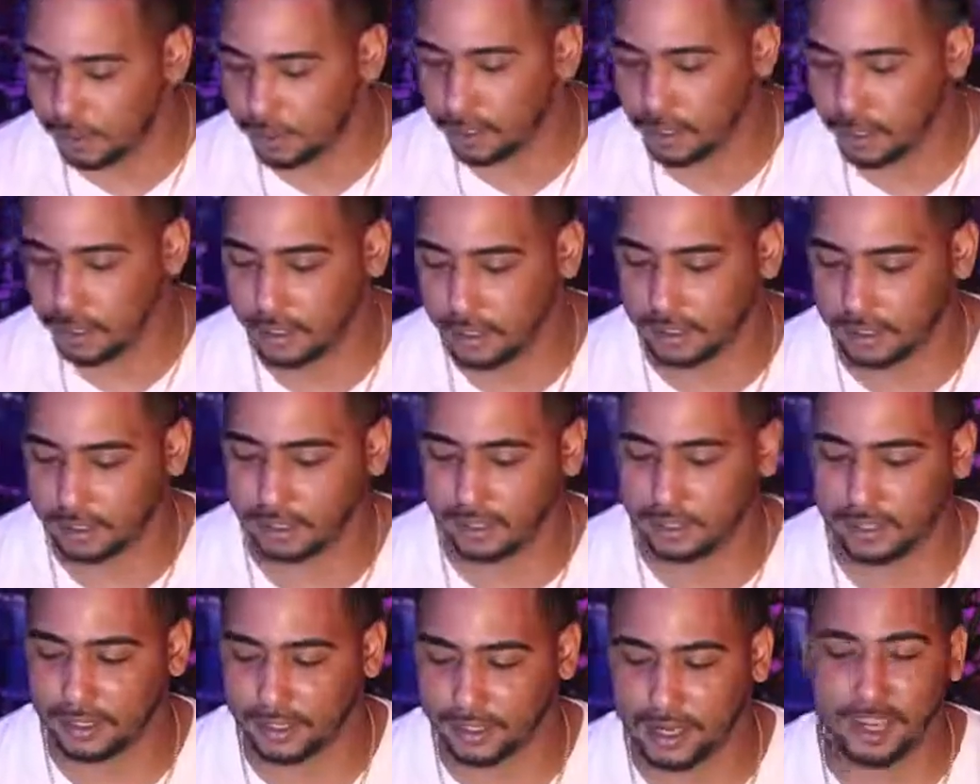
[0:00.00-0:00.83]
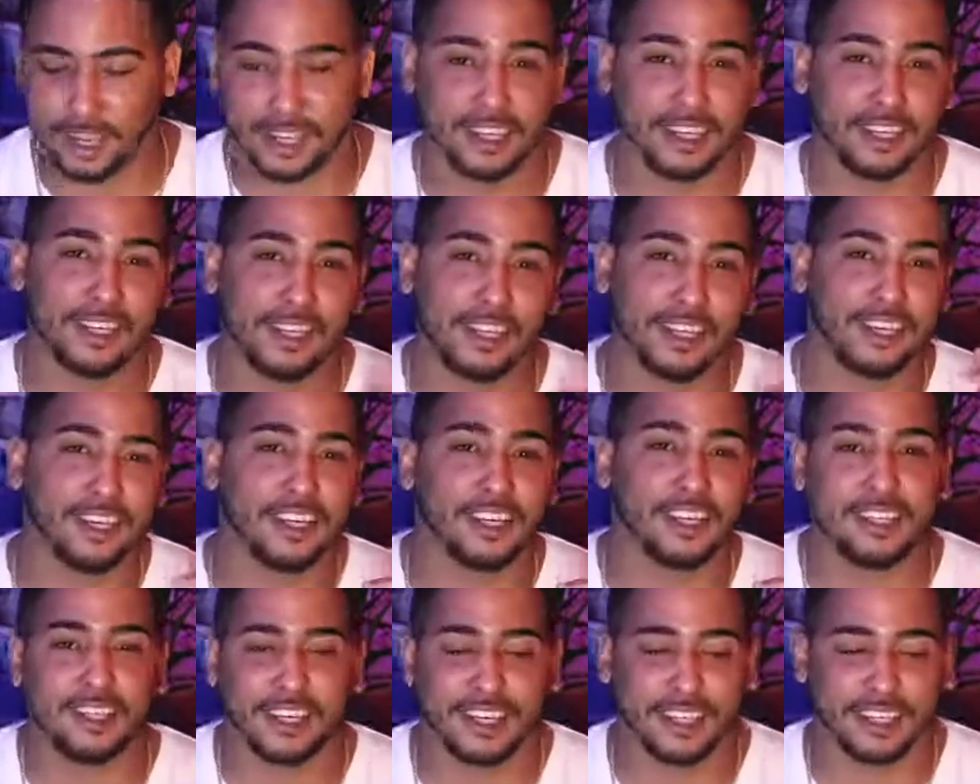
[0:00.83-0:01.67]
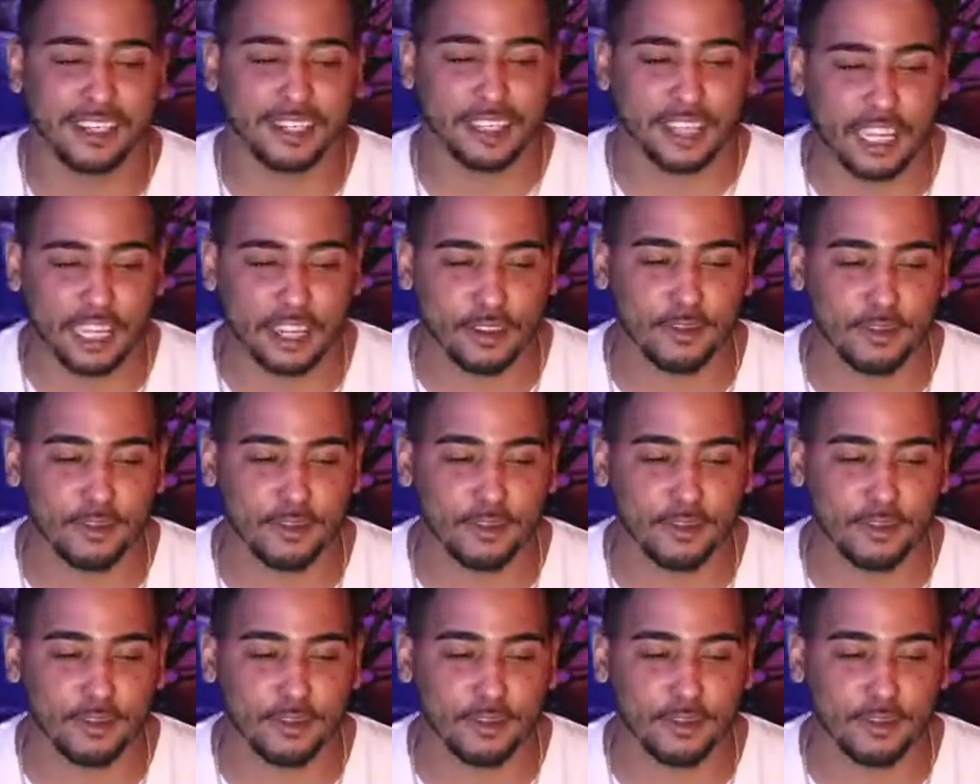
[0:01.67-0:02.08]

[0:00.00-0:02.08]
You understand? Aka King David,